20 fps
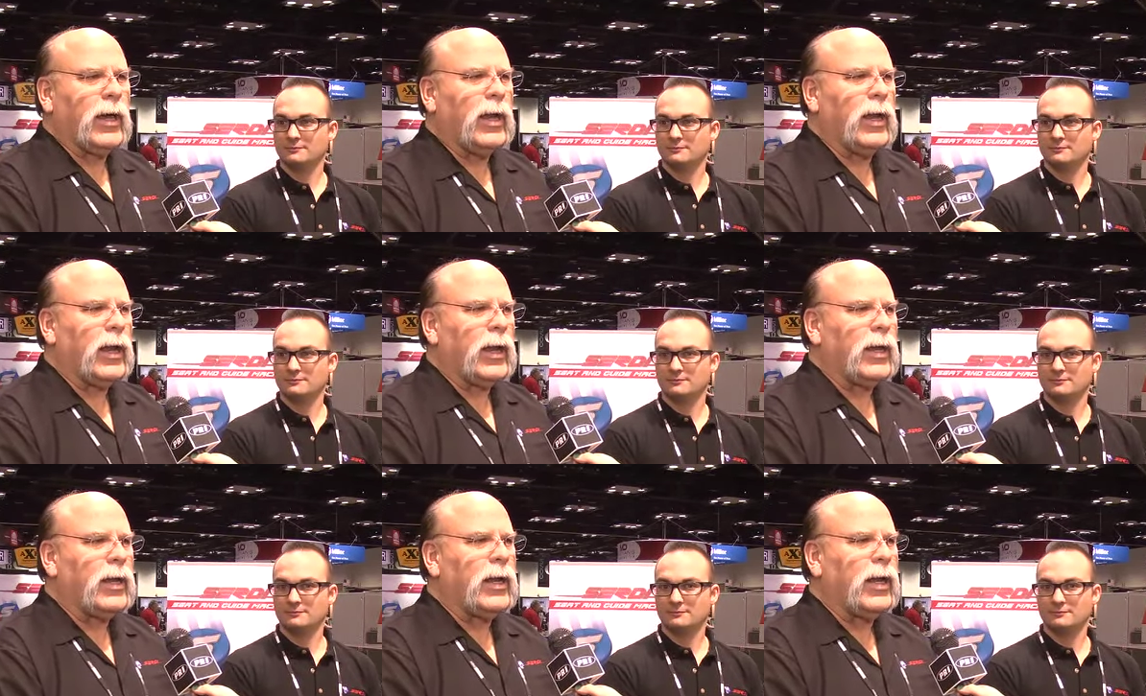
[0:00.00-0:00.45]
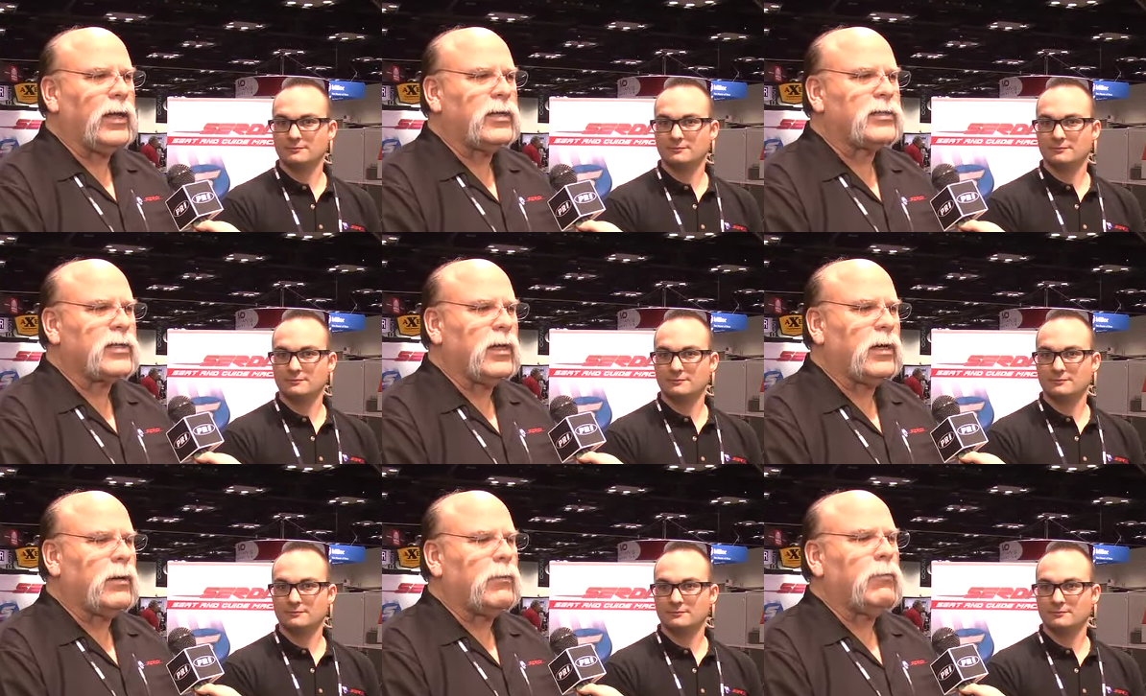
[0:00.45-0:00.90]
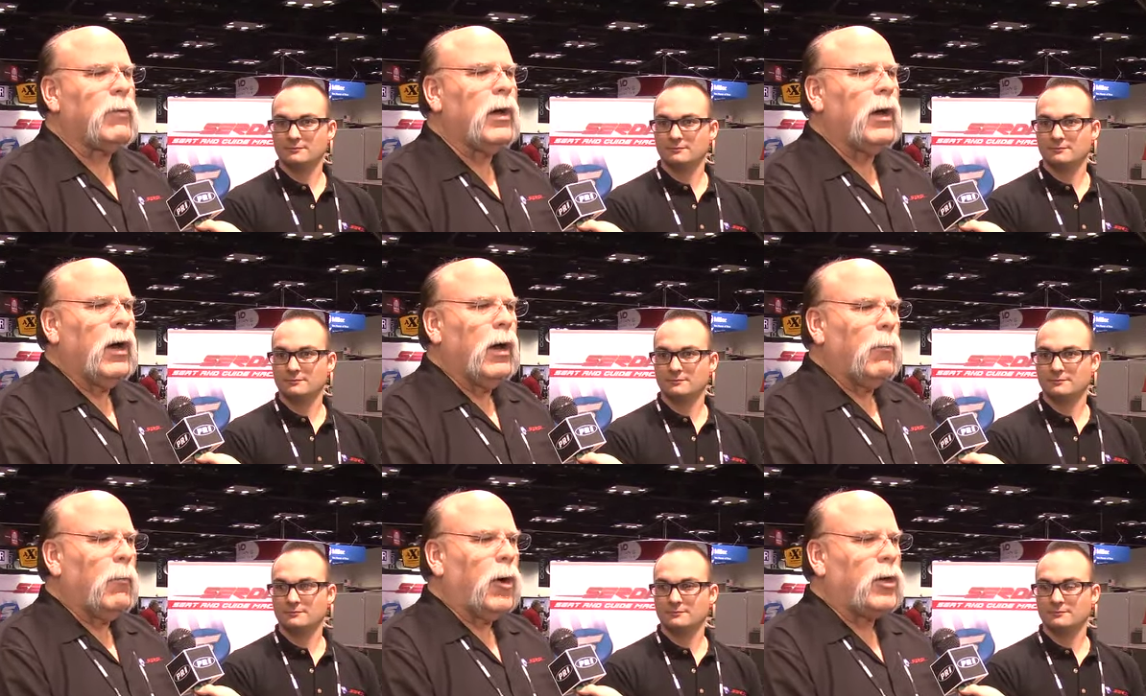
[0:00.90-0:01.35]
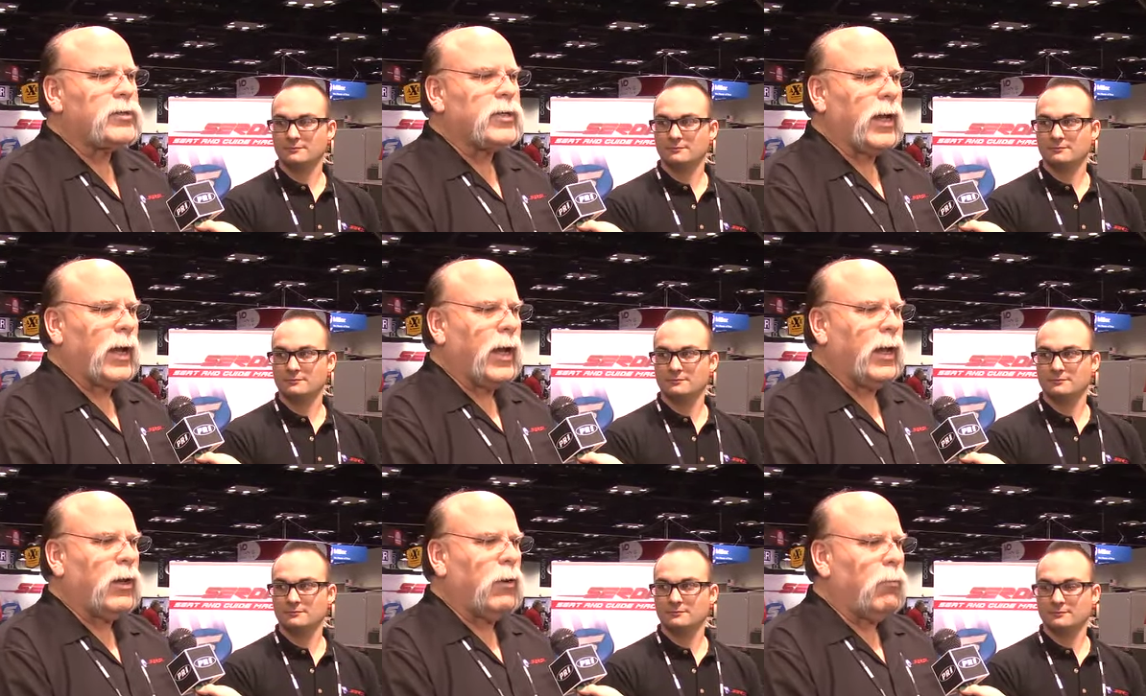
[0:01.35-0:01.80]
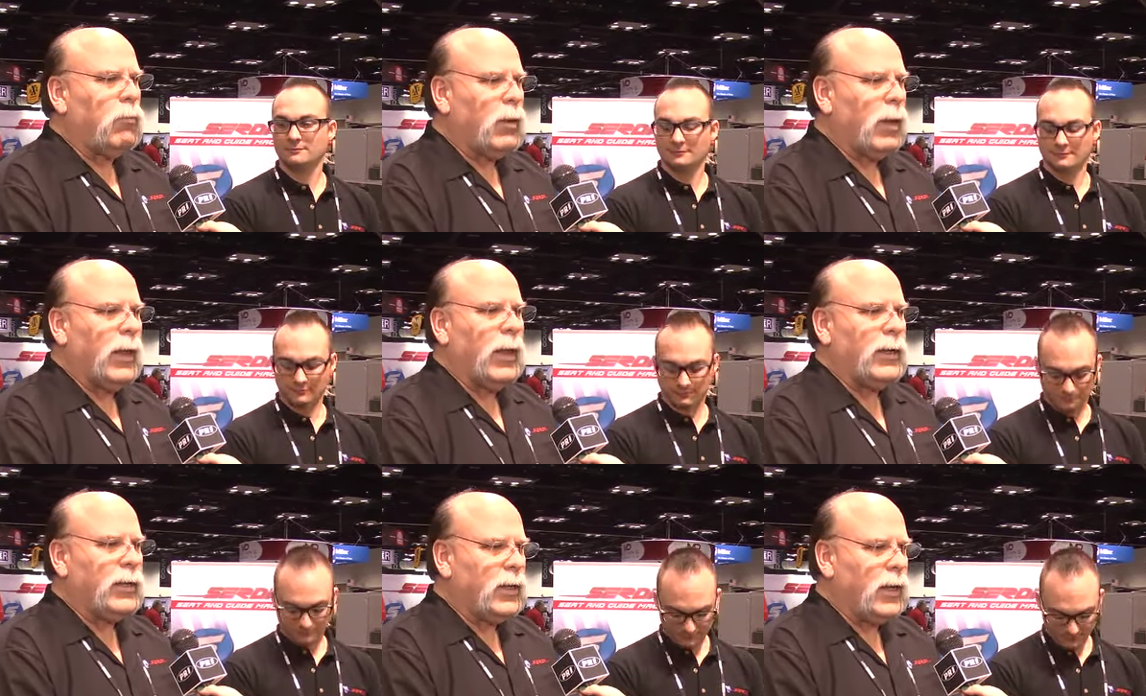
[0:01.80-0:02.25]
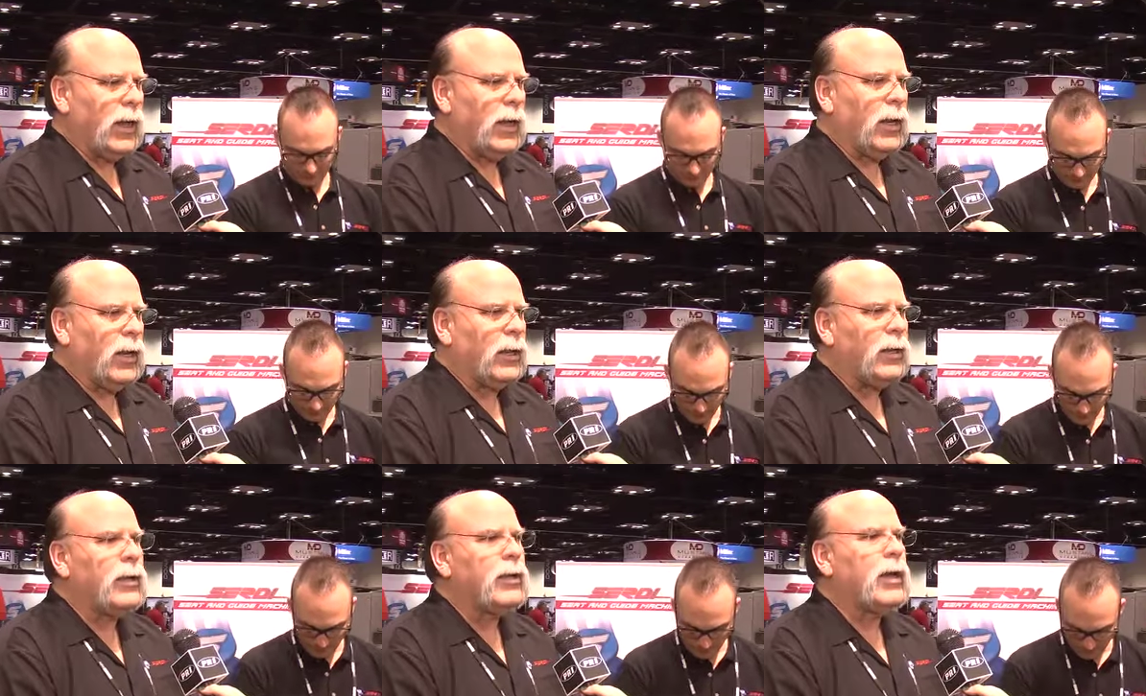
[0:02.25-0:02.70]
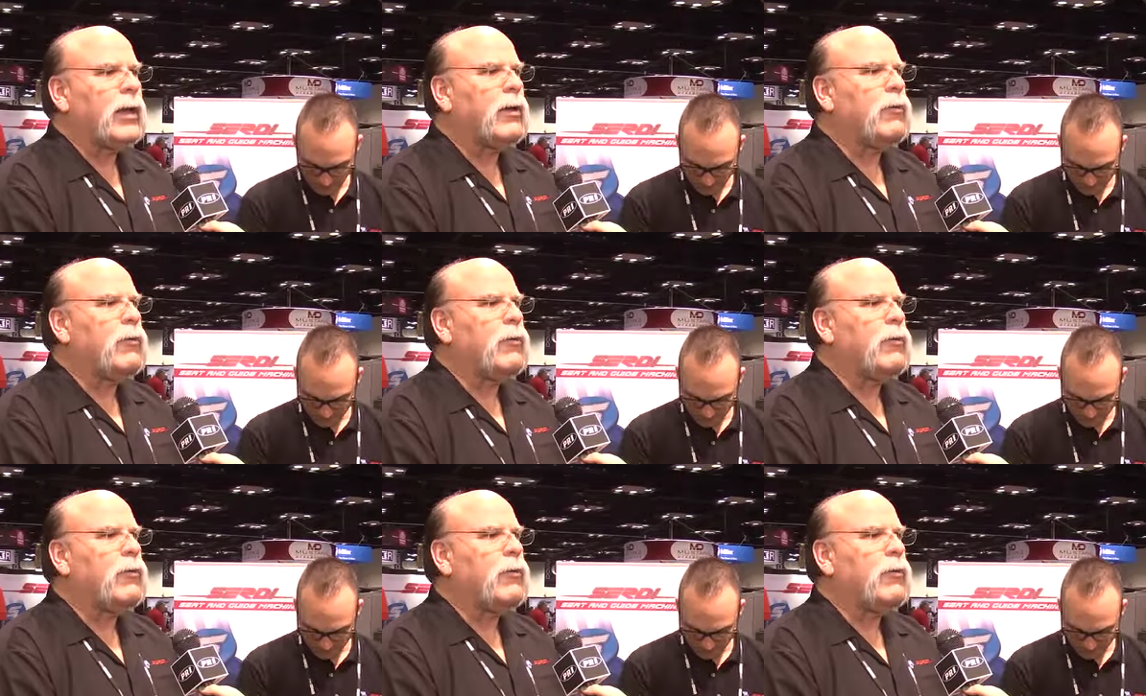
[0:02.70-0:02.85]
Speaker 1: cutting. It has a multi-angle blade cutting